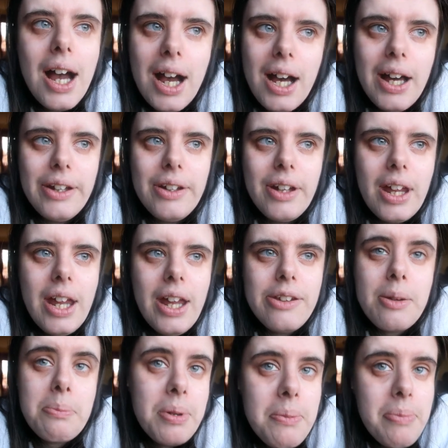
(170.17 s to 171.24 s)
And
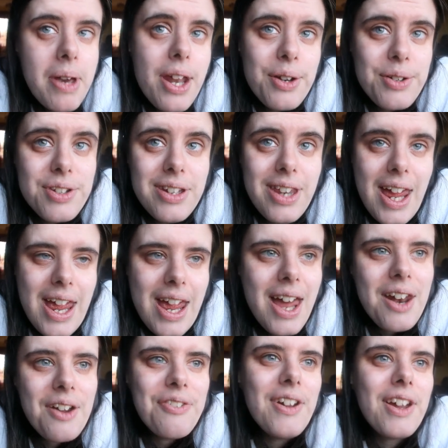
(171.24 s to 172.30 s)
it's a bit better today.
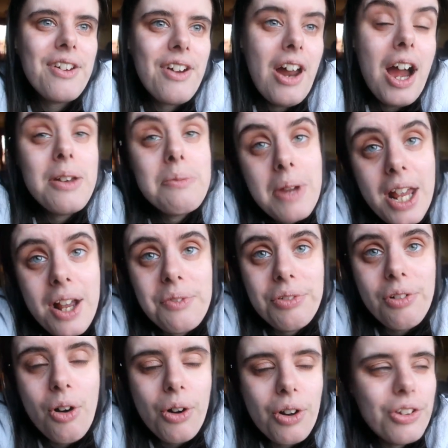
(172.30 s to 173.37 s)
And I figured I'd make a
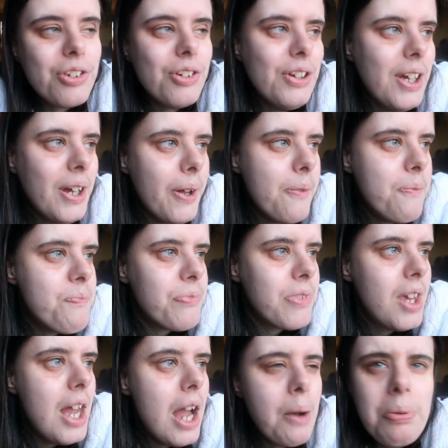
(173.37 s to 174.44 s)
vlog. So yeah.
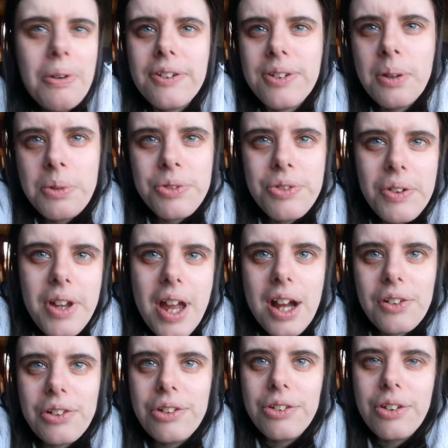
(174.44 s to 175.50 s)
And plus, I was really
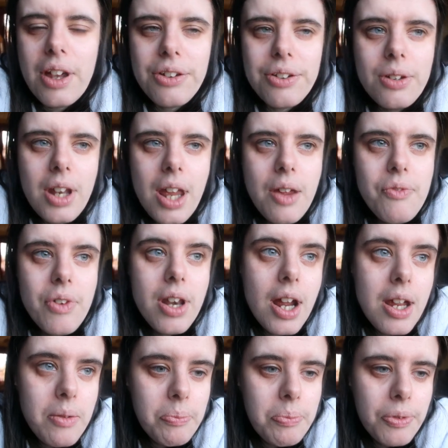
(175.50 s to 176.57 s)
anxious yesterday. The
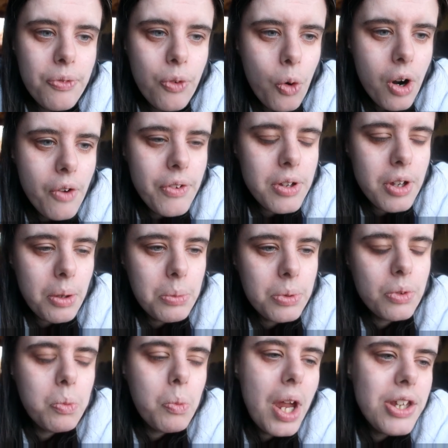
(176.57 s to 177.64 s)
night before, I think it
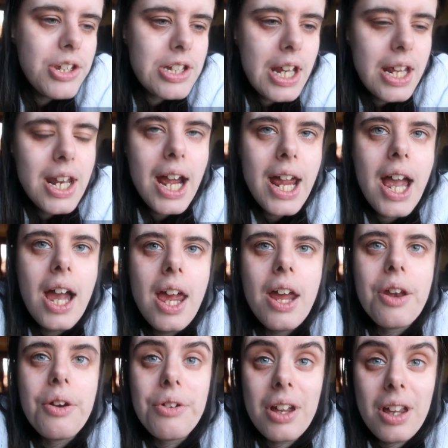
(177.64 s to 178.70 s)
was Wednesday night, I
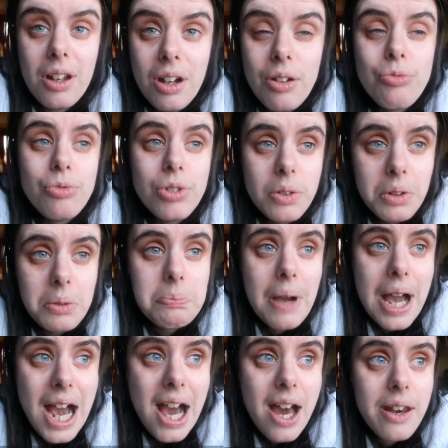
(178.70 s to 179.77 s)
had a really
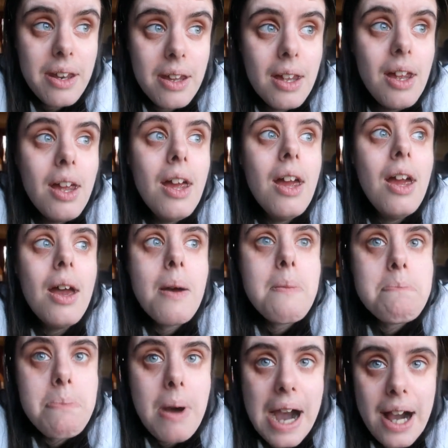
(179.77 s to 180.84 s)
bad,
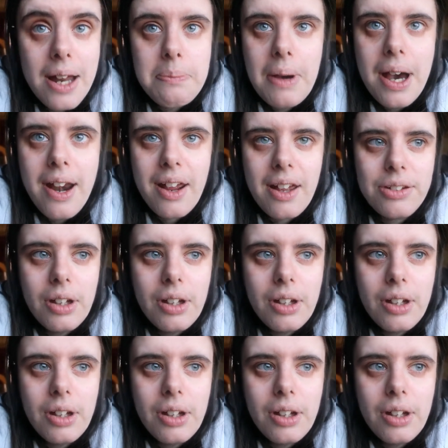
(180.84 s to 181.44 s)
bad panic